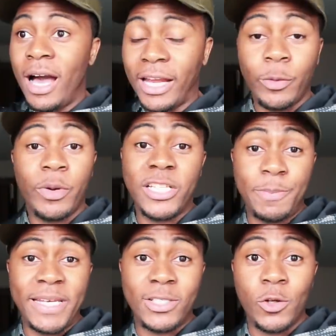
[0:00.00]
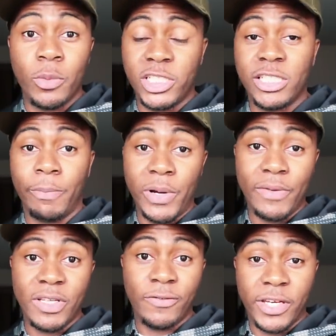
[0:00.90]
I didn't want to speak too much in the
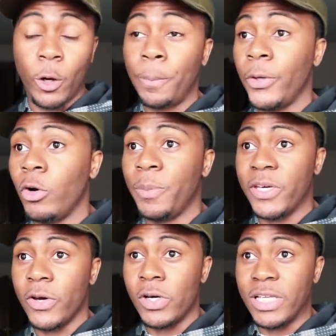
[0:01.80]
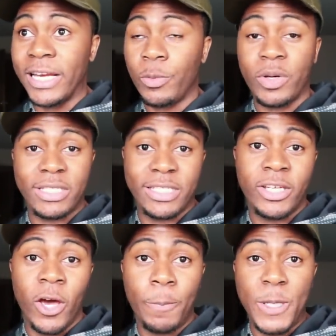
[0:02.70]
previous video purely because I didn't want to
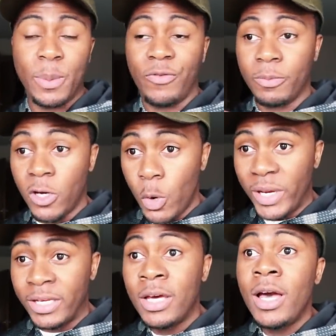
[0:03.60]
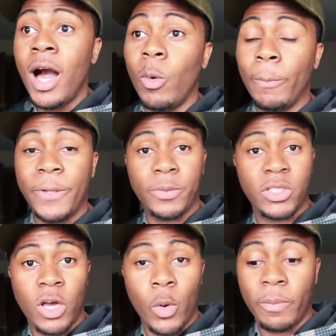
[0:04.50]
deter people from going. I want people
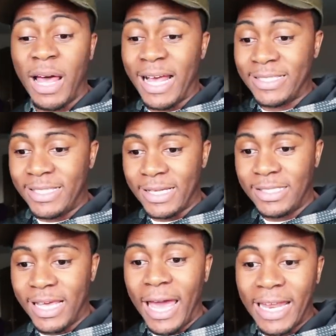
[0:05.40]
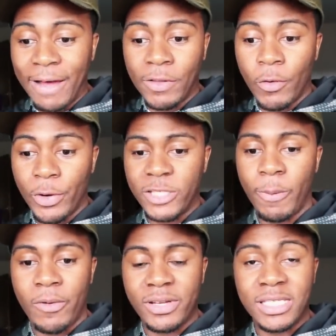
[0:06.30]
to go and assess it and have their own
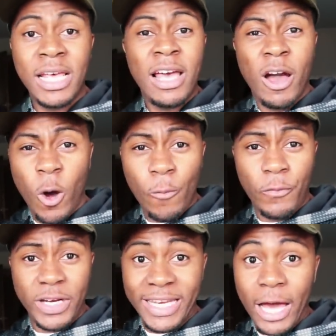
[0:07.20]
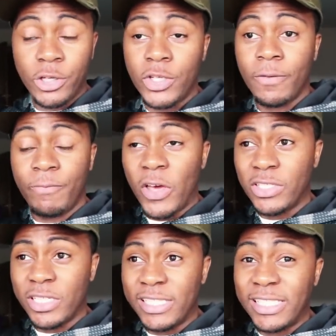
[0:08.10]
experience. Hopefully now you should have
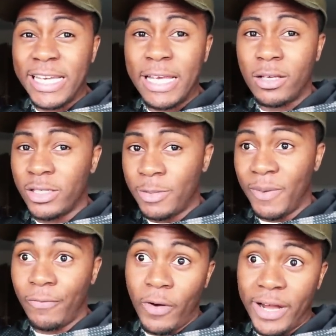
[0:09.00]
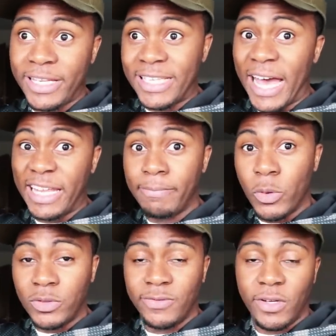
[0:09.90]
virtually seen it, because it's been Friday, Saturday, and
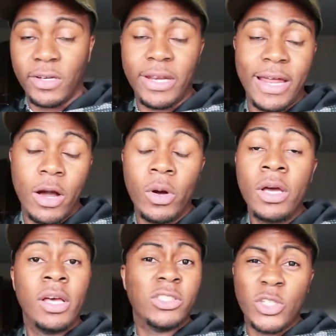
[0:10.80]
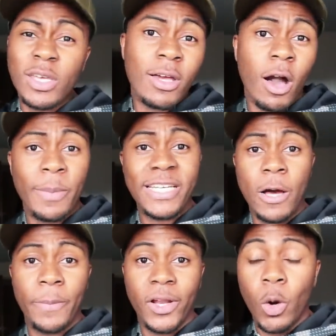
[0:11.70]
most of Sunday now. So you can comment
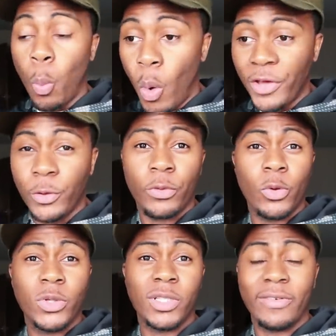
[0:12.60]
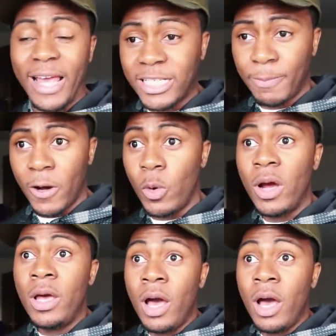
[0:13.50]
down below what your thoughts on the expo.